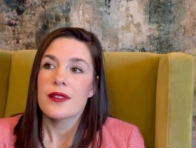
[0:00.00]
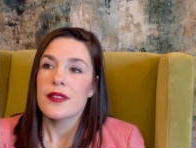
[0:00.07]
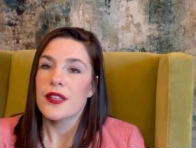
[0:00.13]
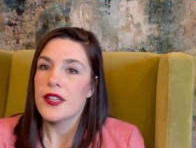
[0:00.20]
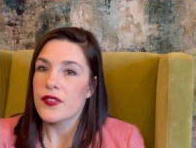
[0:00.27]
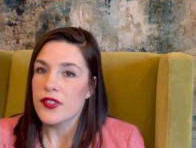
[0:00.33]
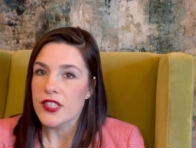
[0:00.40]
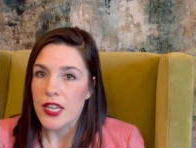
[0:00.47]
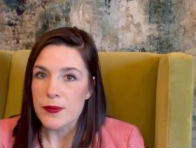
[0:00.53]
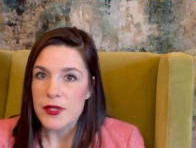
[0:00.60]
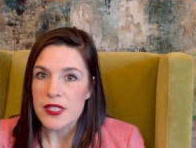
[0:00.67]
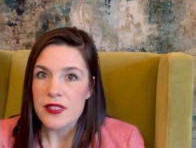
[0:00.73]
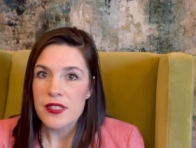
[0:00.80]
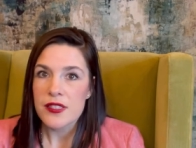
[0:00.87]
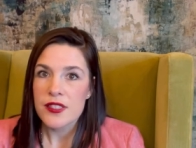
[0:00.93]
the different types of
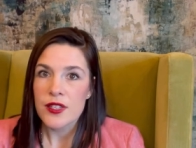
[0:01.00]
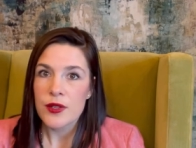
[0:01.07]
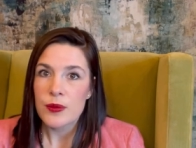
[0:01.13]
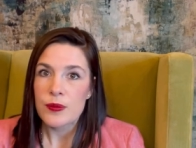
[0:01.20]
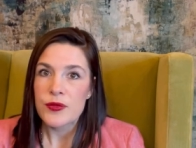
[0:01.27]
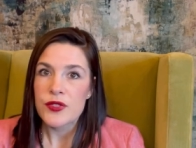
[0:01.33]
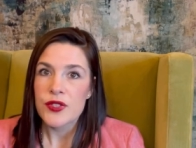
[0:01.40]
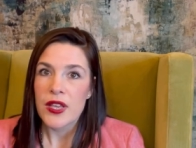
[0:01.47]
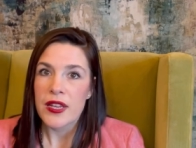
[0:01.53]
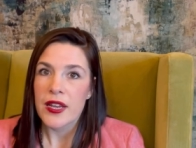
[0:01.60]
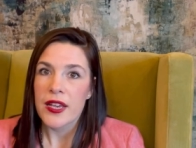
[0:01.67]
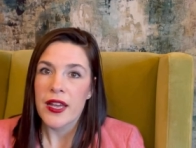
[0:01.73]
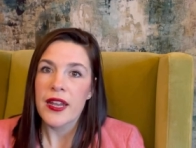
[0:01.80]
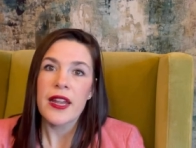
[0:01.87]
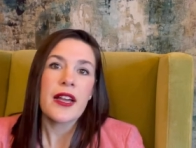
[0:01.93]
systems, and I,
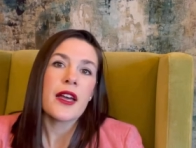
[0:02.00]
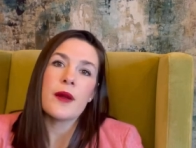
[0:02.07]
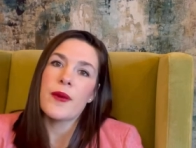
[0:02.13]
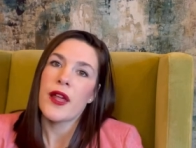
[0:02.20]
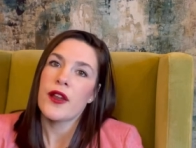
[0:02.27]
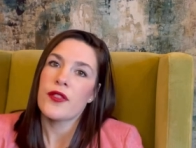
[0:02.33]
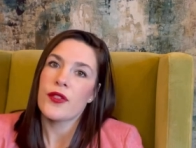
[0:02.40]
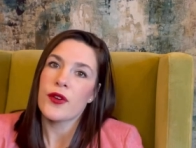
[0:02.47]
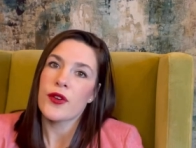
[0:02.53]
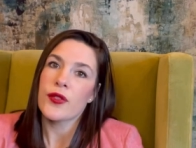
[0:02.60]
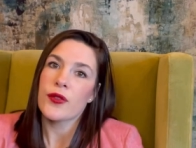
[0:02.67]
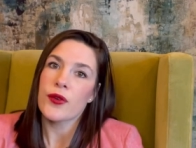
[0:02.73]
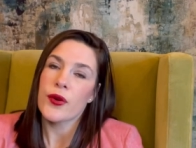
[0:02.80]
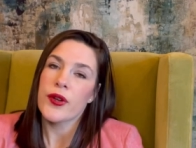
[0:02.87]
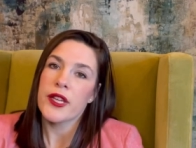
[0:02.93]
and I got about a third
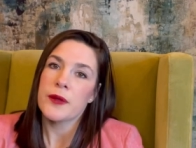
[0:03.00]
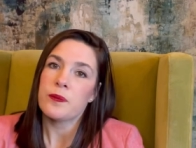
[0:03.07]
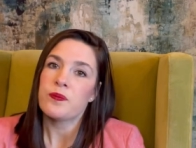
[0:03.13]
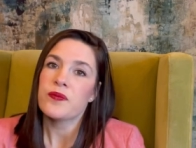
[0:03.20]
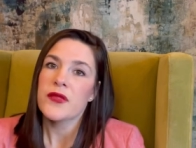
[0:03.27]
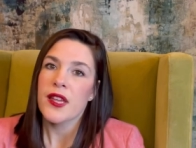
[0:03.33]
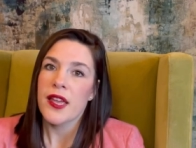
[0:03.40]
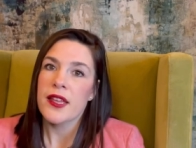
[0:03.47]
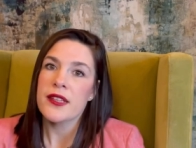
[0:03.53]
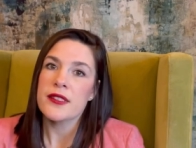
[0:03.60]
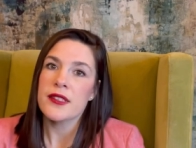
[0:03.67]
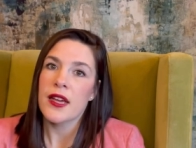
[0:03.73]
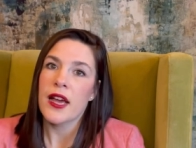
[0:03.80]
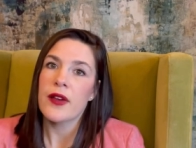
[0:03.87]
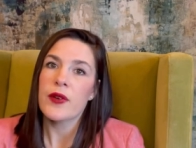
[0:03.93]
through it, and
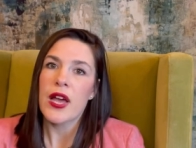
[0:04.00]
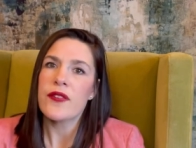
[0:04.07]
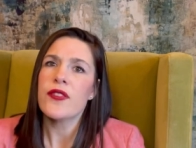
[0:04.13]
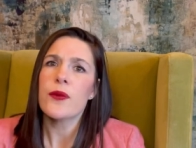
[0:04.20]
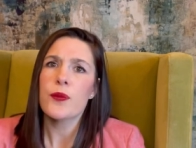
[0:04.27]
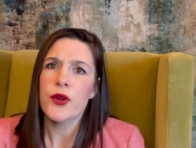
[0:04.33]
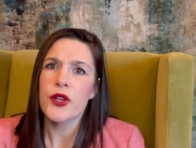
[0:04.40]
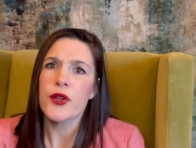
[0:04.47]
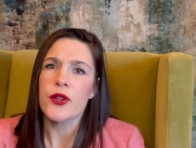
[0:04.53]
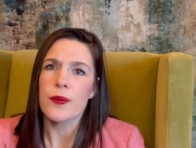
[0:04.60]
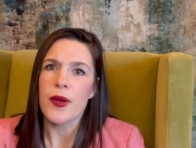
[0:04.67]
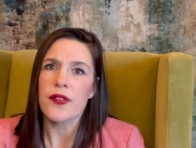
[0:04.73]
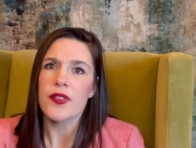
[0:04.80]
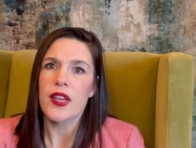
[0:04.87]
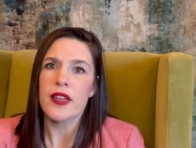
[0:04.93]
I, I felt pretty good
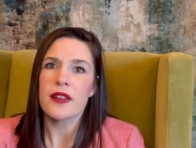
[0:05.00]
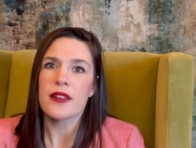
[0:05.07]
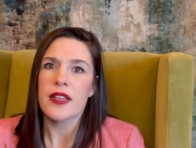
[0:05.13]
about that.